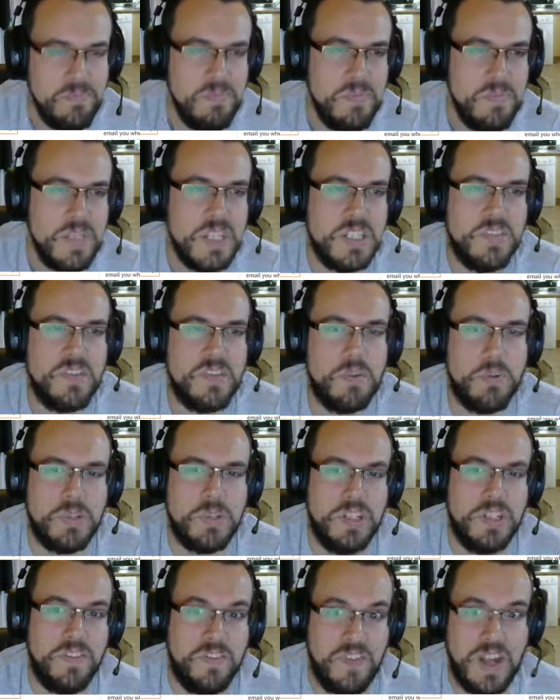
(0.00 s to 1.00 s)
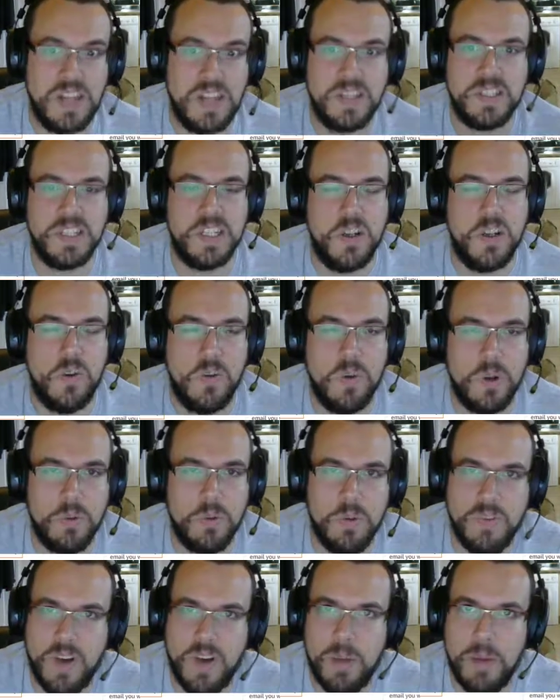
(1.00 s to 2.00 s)
So if you wanted a fancy cooler
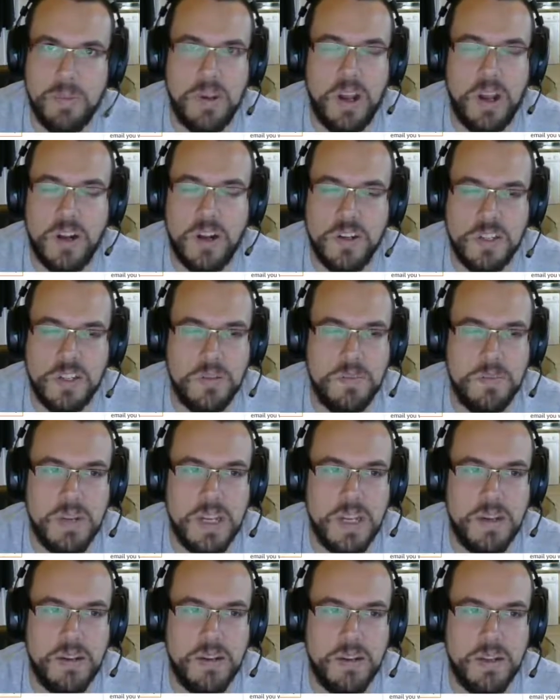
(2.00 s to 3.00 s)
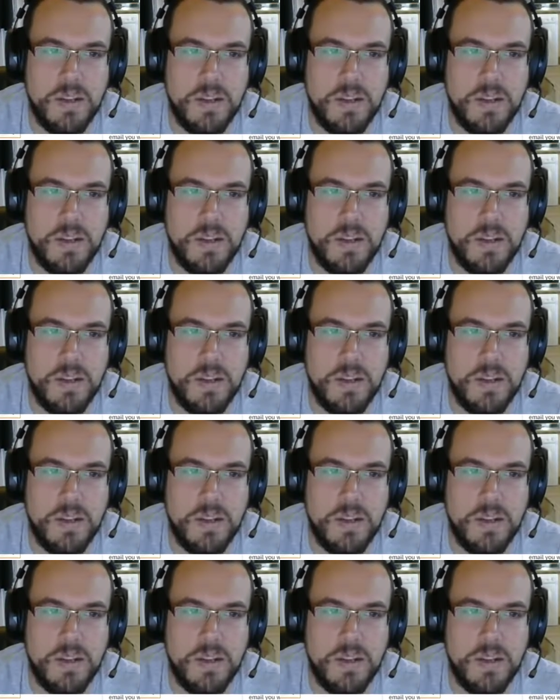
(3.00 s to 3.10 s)
with RGB